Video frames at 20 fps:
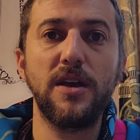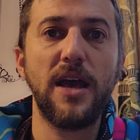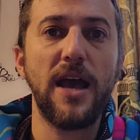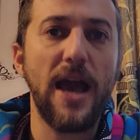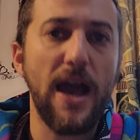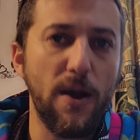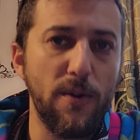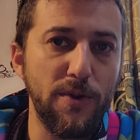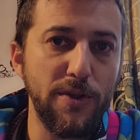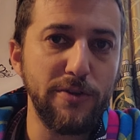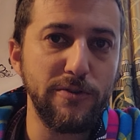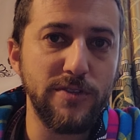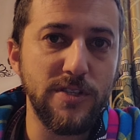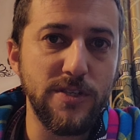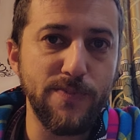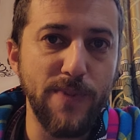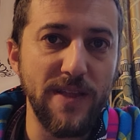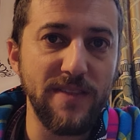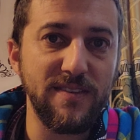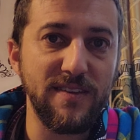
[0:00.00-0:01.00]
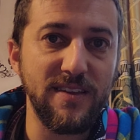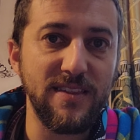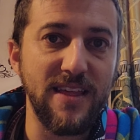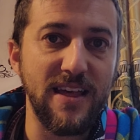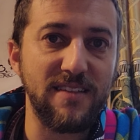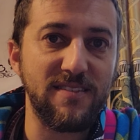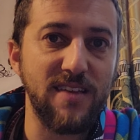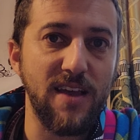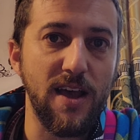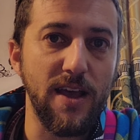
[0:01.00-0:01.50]
How are you spending
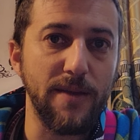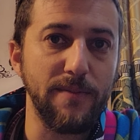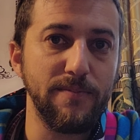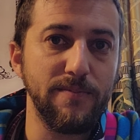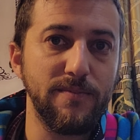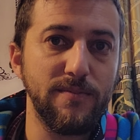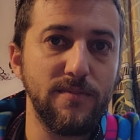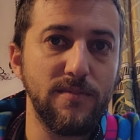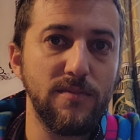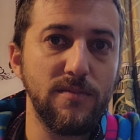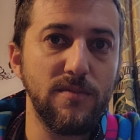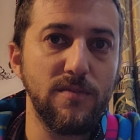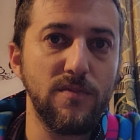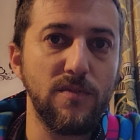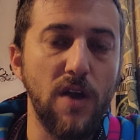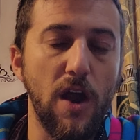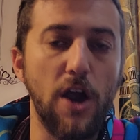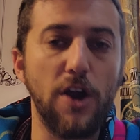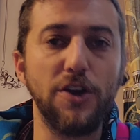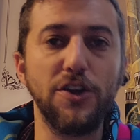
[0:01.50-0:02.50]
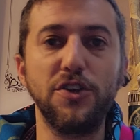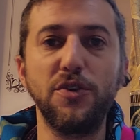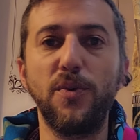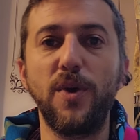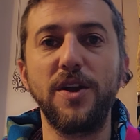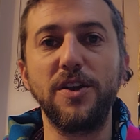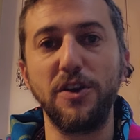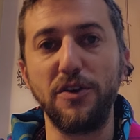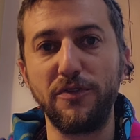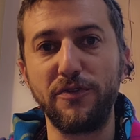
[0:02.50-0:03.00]
that time? Are you
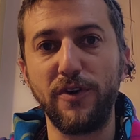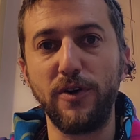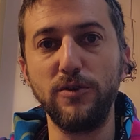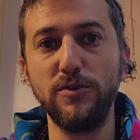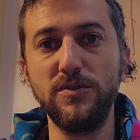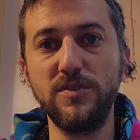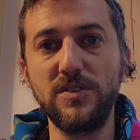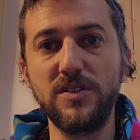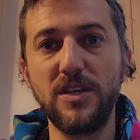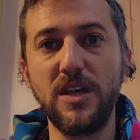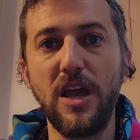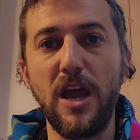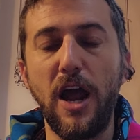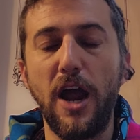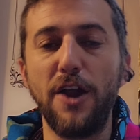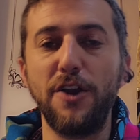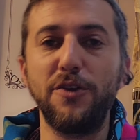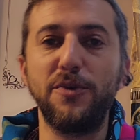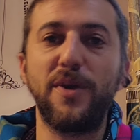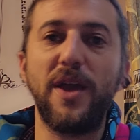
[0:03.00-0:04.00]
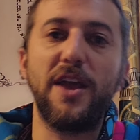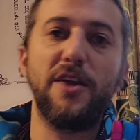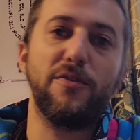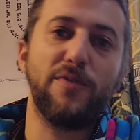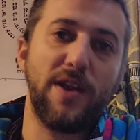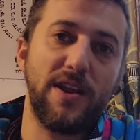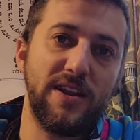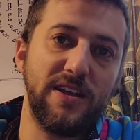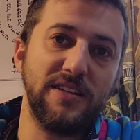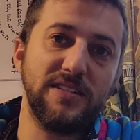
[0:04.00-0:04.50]
on your phones? Are you getting
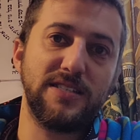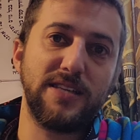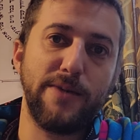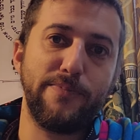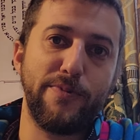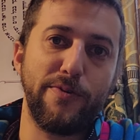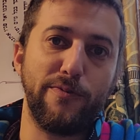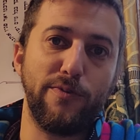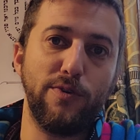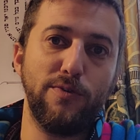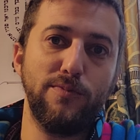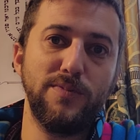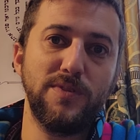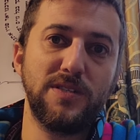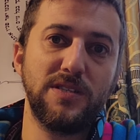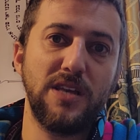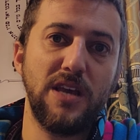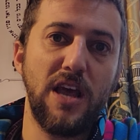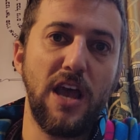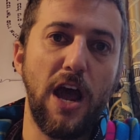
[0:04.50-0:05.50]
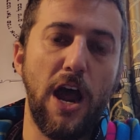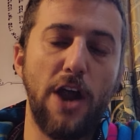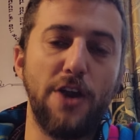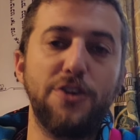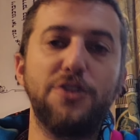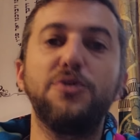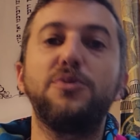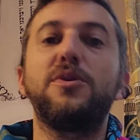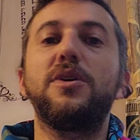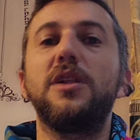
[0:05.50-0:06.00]
ready in separate rooms? Are
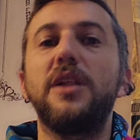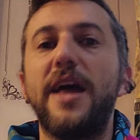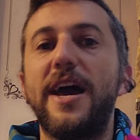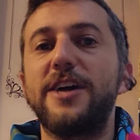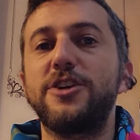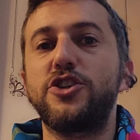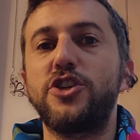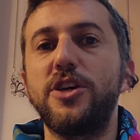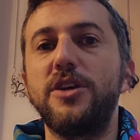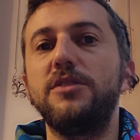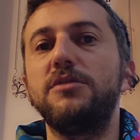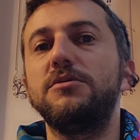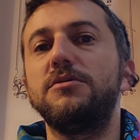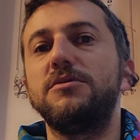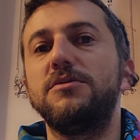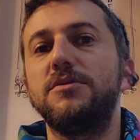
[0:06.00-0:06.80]
you clashing?